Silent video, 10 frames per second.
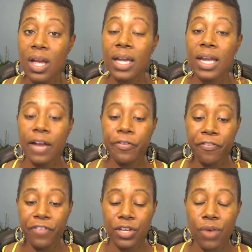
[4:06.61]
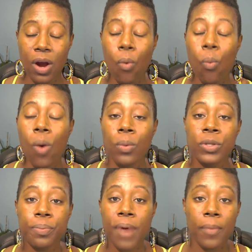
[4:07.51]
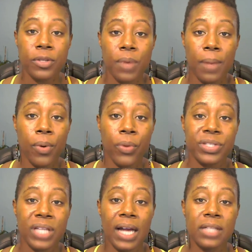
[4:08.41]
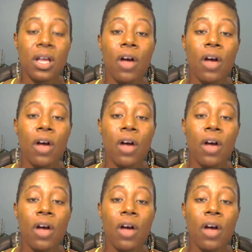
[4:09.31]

can figure out what was promised by both sides,